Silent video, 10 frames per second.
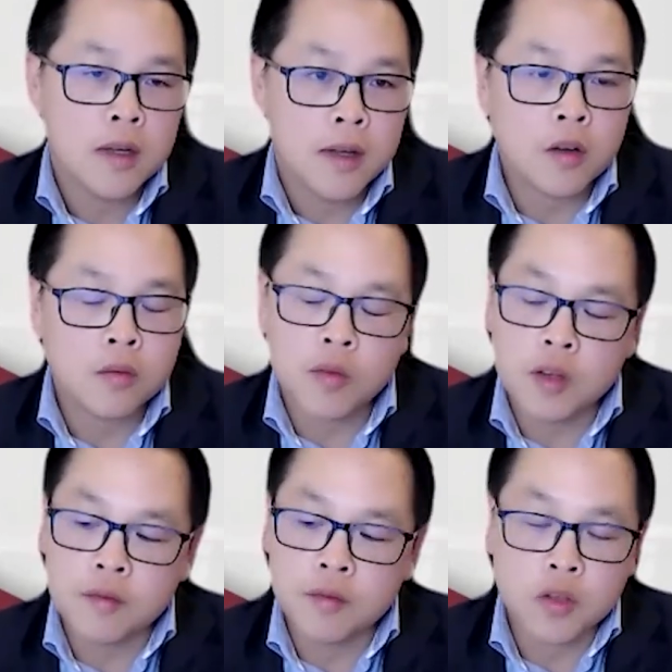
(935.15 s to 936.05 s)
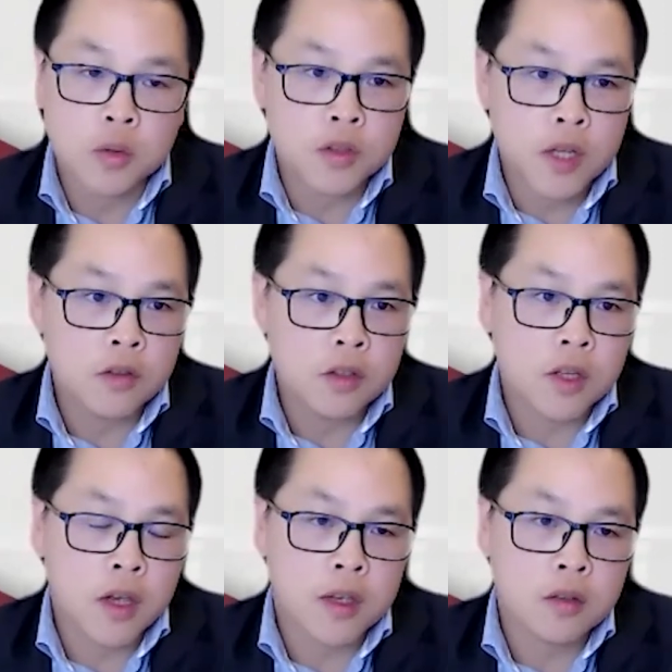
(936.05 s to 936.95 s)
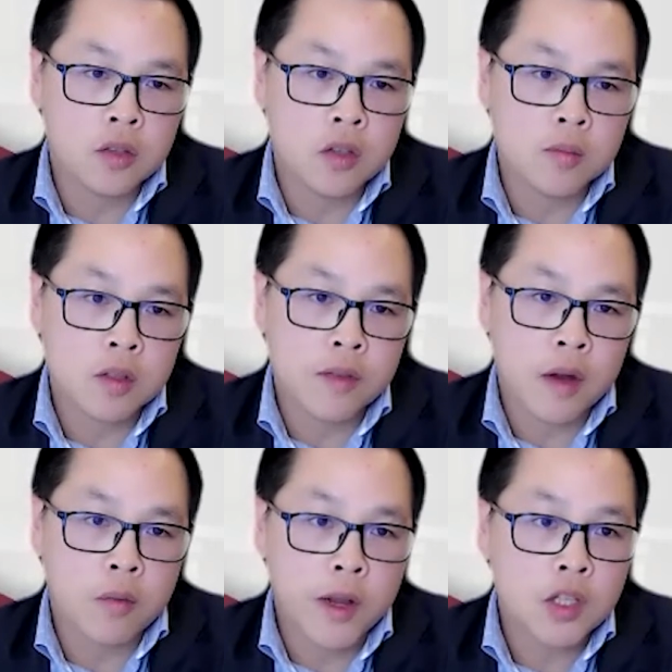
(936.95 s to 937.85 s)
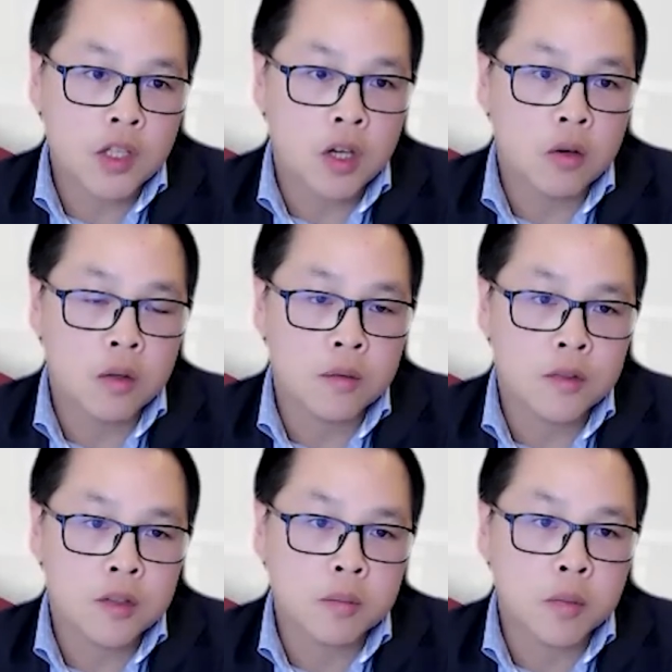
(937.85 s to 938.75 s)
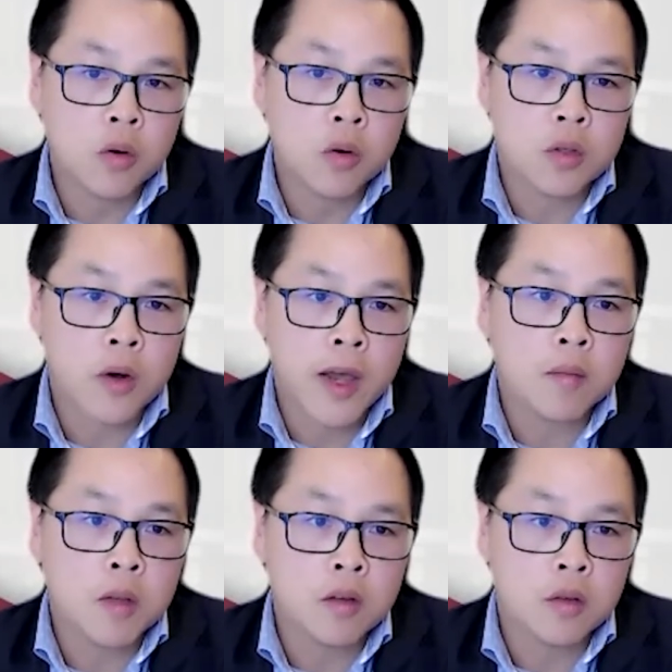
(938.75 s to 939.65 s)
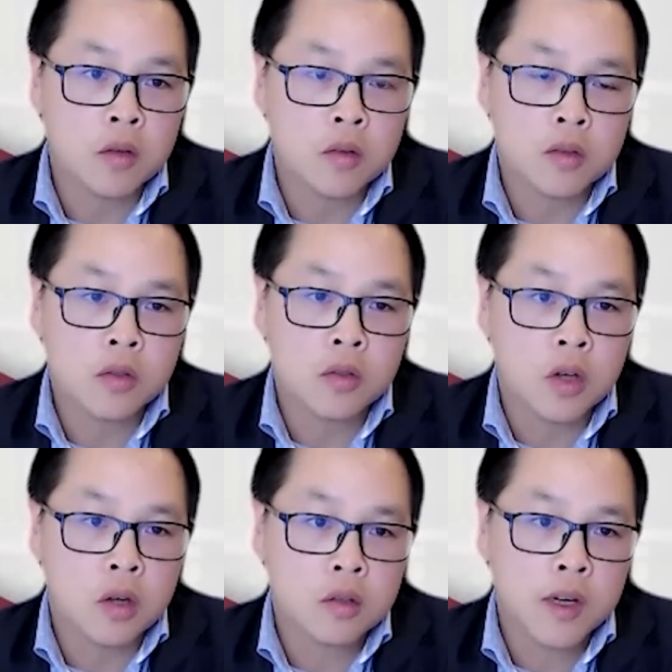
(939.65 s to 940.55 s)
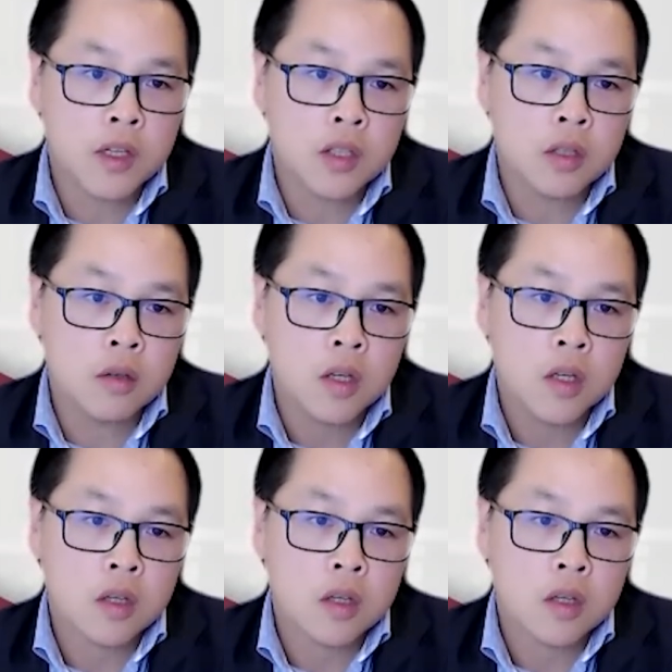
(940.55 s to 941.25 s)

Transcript: I'd reinforce what David's saying in terms of that ratio of support or admin or to doctor ratio.